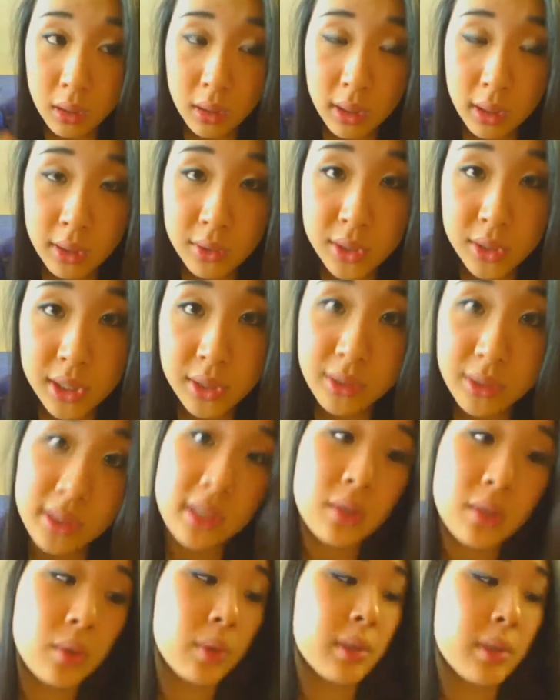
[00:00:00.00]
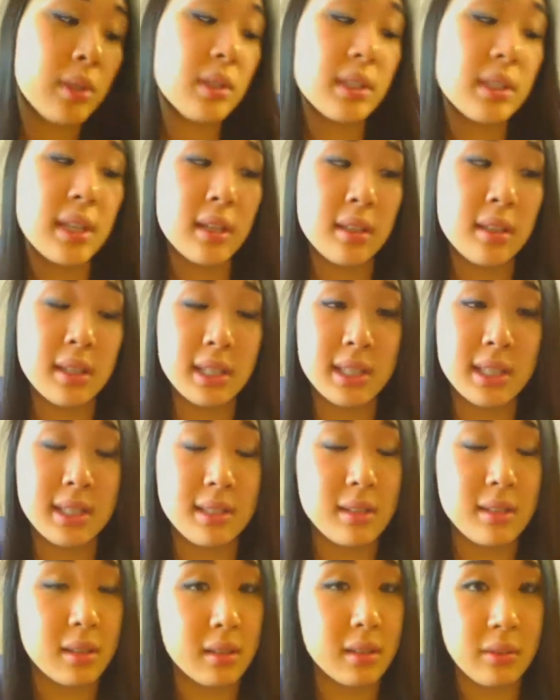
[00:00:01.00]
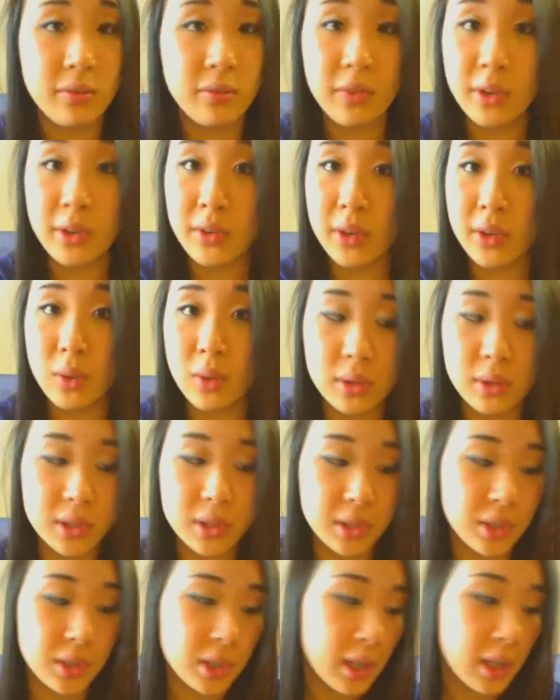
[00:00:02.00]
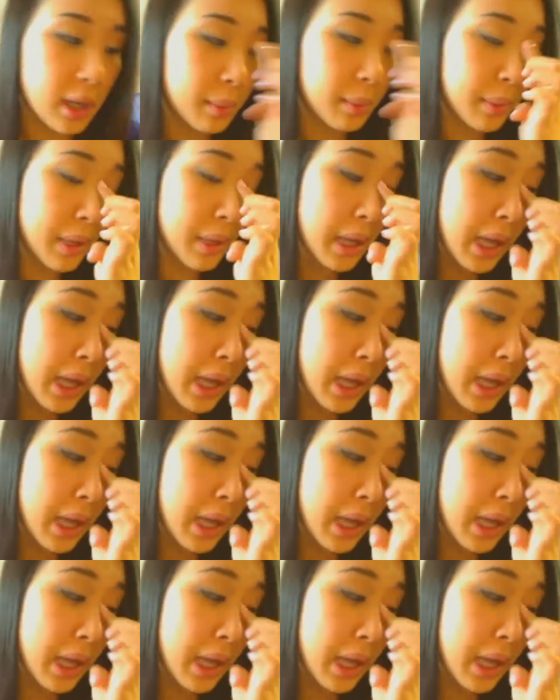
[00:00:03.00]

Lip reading: inner tear duct corners, and it's done a very gorgeous job.